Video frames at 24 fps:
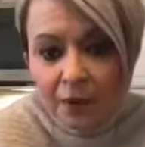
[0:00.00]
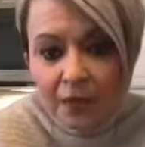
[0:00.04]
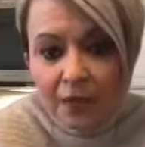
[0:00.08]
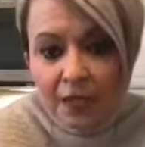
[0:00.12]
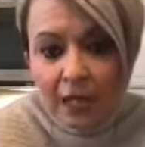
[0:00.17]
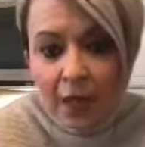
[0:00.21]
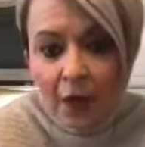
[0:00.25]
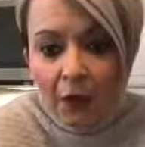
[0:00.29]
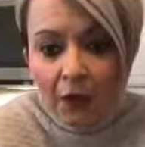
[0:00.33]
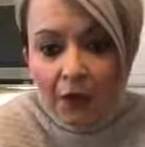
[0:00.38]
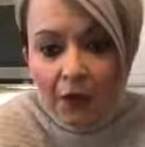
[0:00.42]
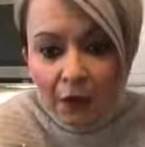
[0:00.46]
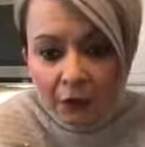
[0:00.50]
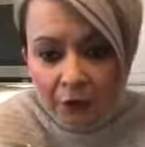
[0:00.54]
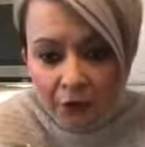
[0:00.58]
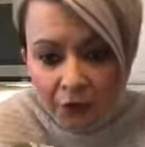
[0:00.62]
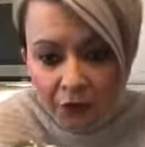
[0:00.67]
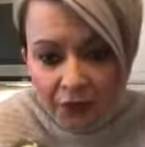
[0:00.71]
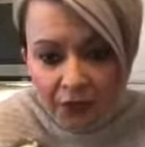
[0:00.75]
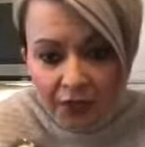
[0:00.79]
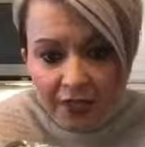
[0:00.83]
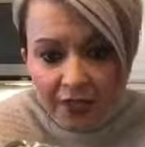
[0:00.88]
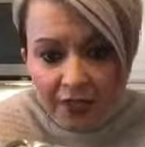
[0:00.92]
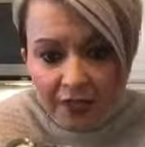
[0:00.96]
Now, another
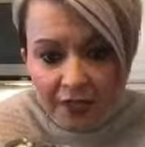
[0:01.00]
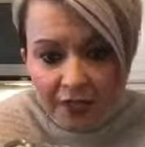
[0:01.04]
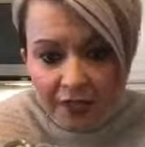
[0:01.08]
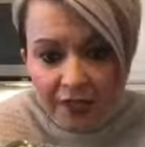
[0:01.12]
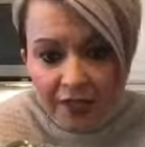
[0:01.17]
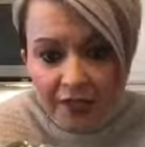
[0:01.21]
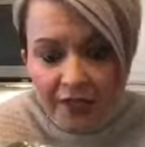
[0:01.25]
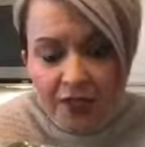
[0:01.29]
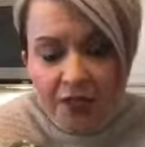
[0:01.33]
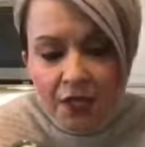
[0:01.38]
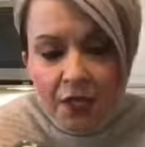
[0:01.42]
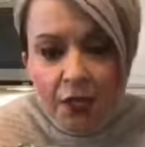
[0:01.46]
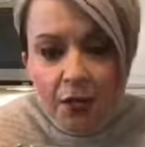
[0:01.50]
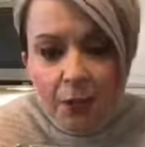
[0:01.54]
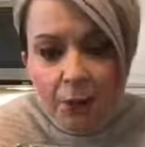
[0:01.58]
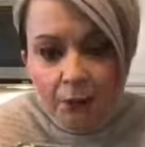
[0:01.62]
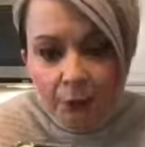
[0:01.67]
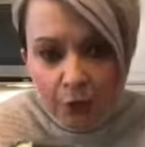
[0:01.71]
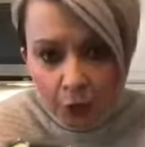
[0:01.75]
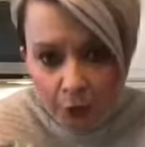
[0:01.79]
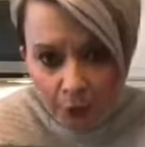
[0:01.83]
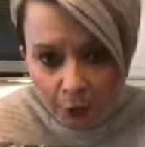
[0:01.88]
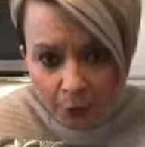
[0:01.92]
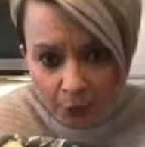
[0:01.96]
thing is
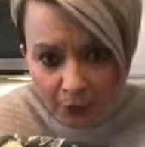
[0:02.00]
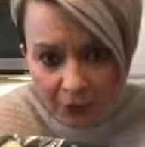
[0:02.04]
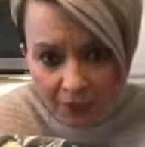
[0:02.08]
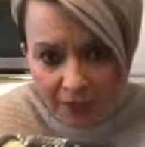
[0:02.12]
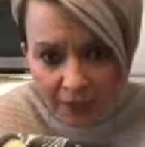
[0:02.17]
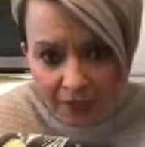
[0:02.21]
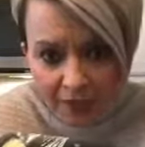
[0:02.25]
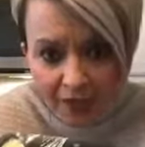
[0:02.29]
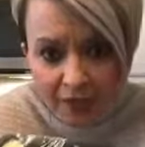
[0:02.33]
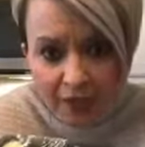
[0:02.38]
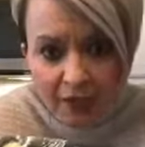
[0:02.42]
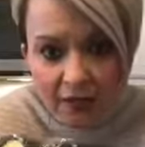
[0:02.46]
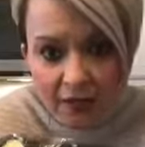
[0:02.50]
Pure Plates.